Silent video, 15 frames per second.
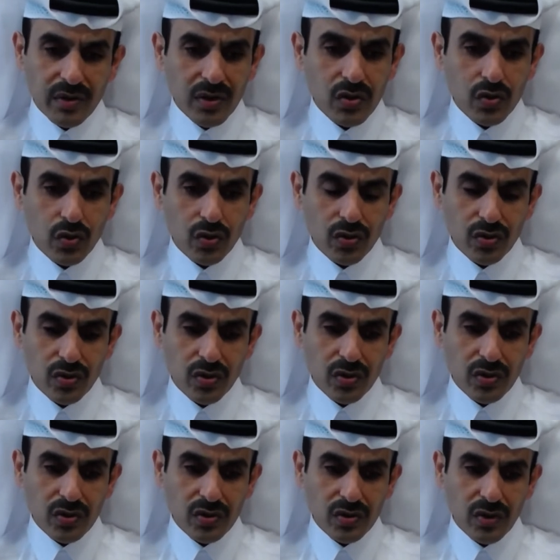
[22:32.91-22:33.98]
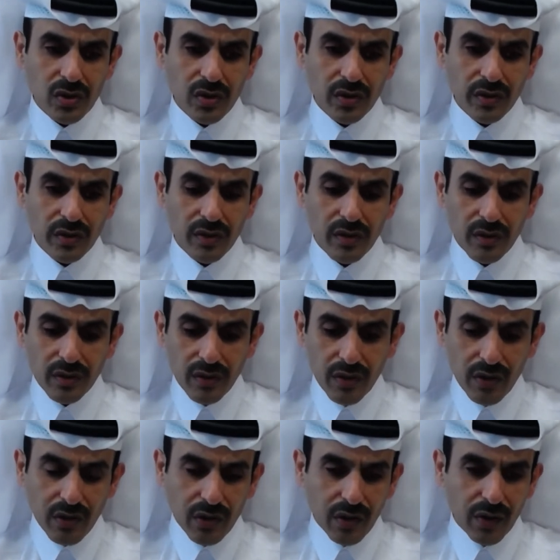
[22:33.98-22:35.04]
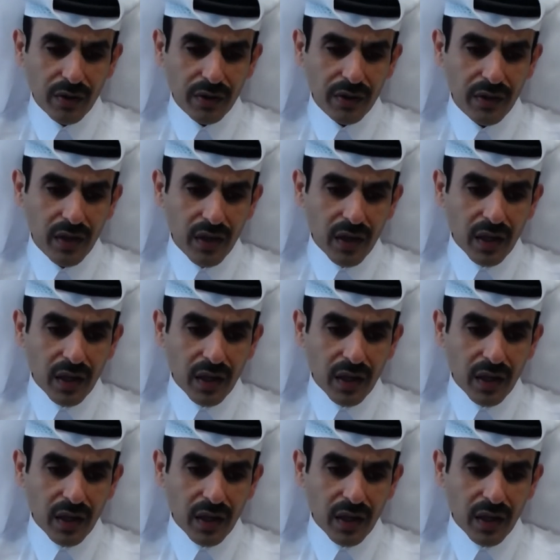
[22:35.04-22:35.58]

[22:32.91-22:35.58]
resources on